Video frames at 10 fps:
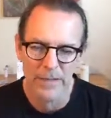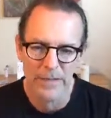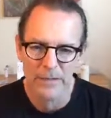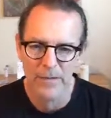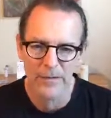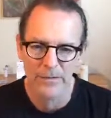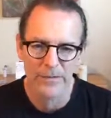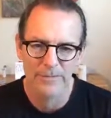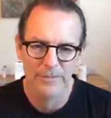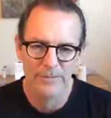in another.
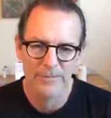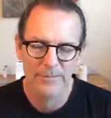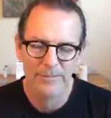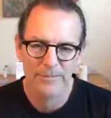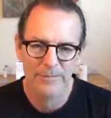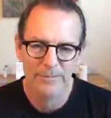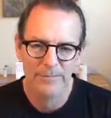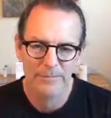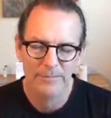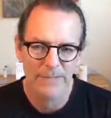
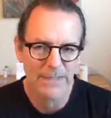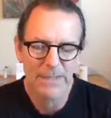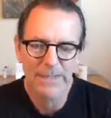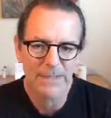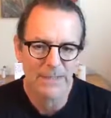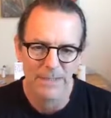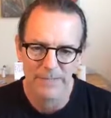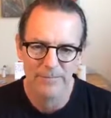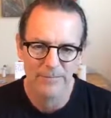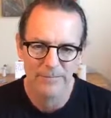Didn't see it.